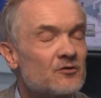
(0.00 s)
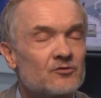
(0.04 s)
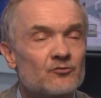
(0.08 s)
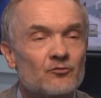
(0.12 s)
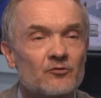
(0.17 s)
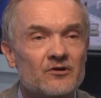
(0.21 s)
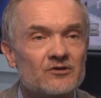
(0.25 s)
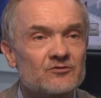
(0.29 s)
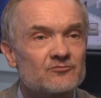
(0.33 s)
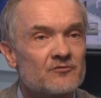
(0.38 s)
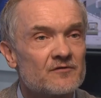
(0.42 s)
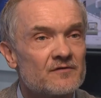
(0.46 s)
it
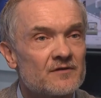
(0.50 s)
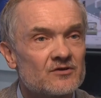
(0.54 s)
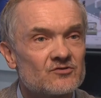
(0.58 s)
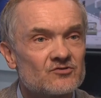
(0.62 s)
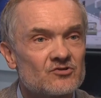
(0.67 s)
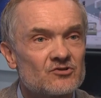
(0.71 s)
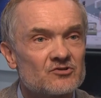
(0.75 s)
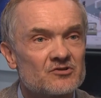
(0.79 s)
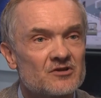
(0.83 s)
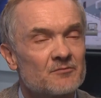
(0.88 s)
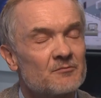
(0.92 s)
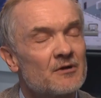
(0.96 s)
works with the
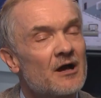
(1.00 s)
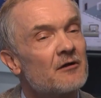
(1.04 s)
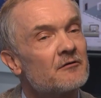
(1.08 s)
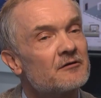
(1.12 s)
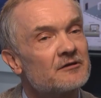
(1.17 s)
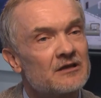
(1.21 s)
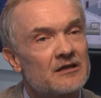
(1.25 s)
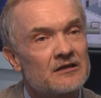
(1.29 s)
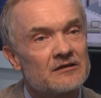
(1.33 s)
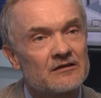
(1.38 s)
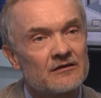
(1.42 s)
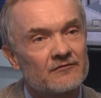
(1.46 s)
system, how it
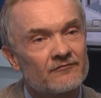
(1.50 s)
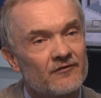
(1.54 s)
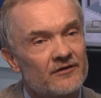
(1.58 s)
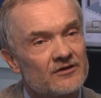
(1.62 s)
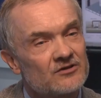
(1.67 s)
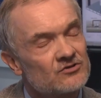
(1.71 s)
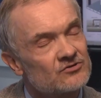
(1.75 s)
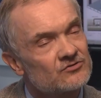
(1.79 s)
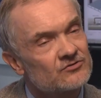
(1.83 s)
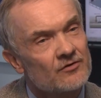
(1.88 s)
interfaces.